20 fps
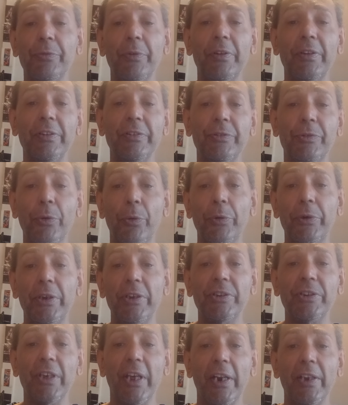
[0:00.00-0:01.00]
with his daughter,
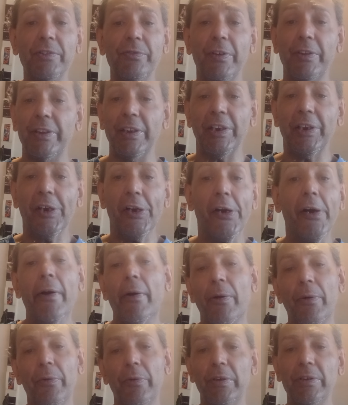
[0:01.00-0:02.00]
Saraswati,
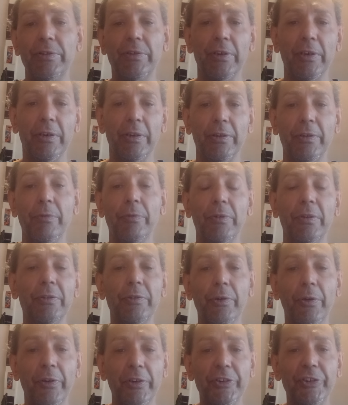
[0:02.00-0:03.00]
who is
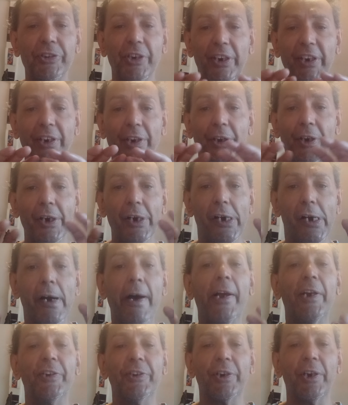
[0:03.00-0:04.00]
known as Shekinah
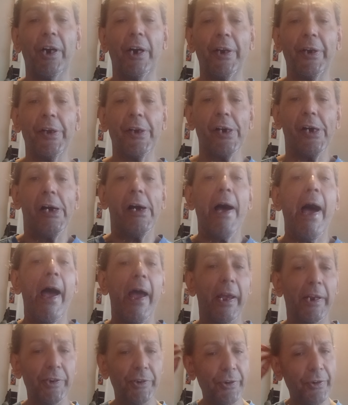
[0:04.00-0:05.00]

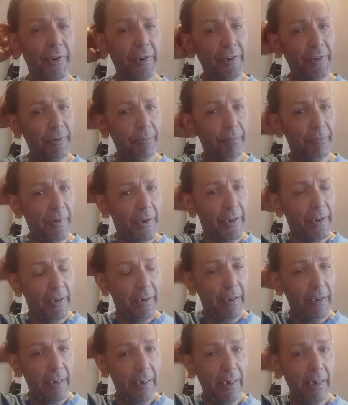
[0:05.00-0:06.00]
in Judaism.
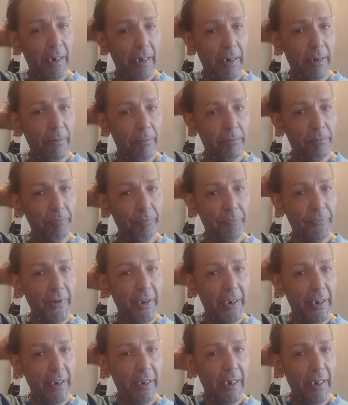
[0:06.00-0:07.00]

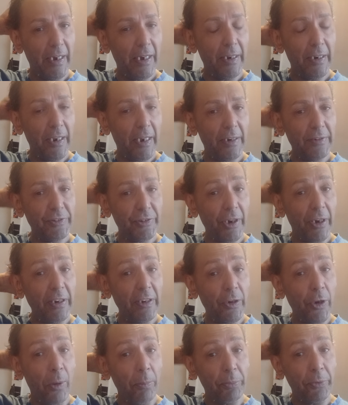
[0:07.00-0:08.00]
And so he
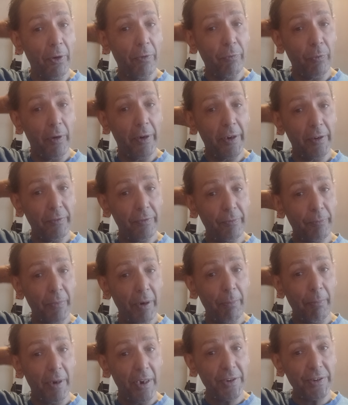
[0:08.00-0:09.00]
lopped off one of
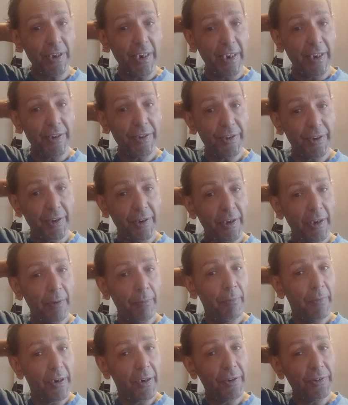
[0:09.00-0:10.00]
Brahma's heads
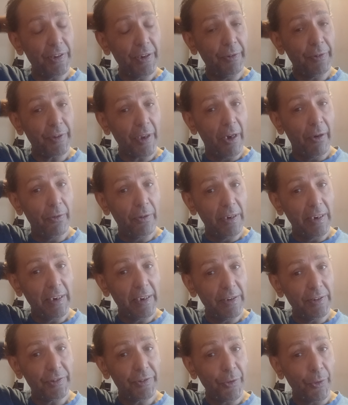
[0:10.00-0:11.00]
because he was ogling
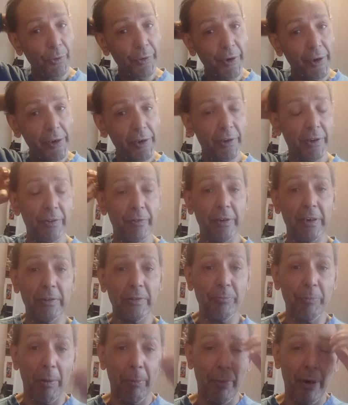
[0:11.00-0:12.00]
his daughter.
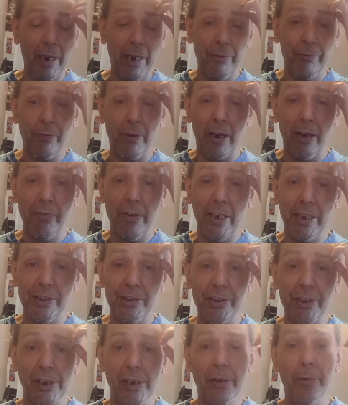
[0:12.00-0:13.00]
Brahma had 5
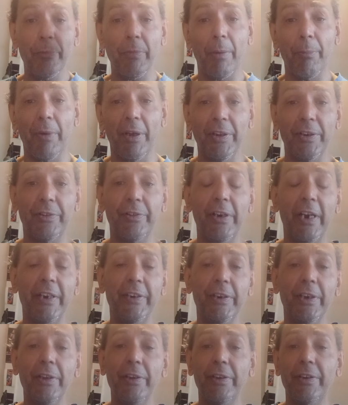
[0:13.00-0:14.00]
heads, Brahma the
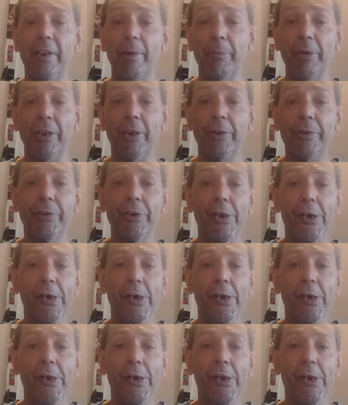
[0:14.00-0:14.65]
creator, the demiurge.